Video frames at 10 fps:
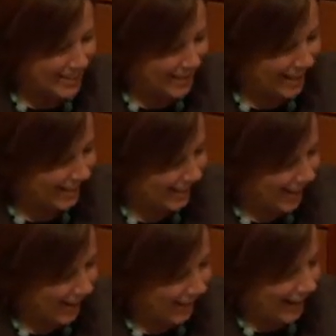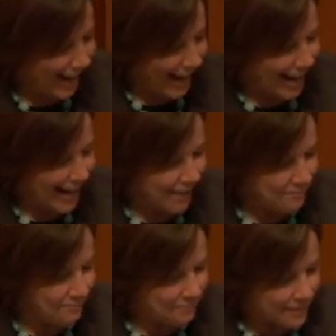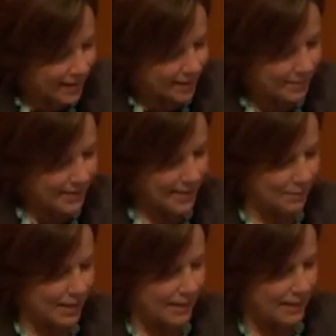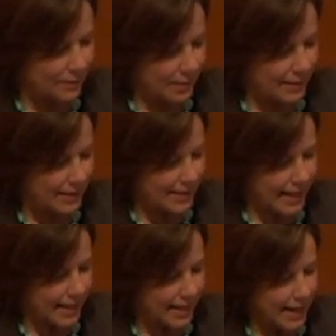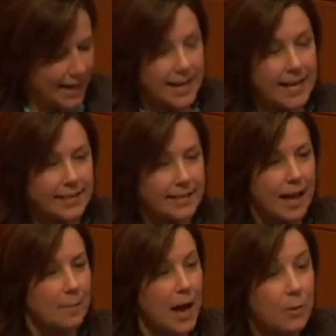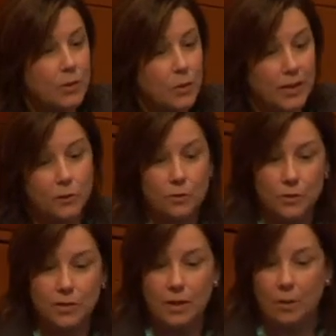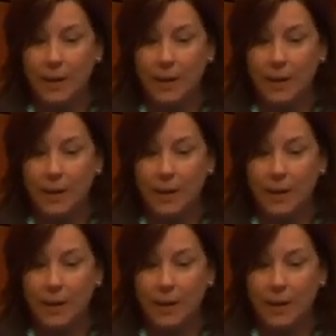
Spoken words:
So there you go. Let me see, what else do I want to say? I was going to introduce our